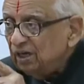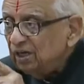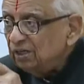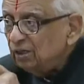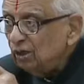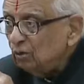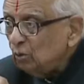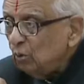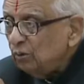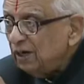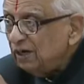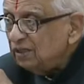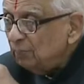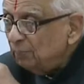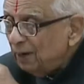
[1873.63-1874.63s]
it
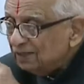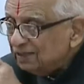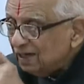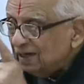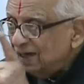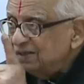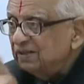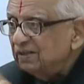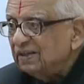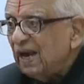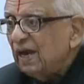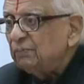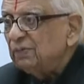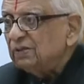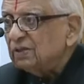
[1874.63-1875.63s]
included the mother and the
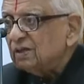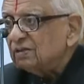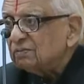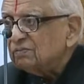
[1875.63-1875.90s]
grandmother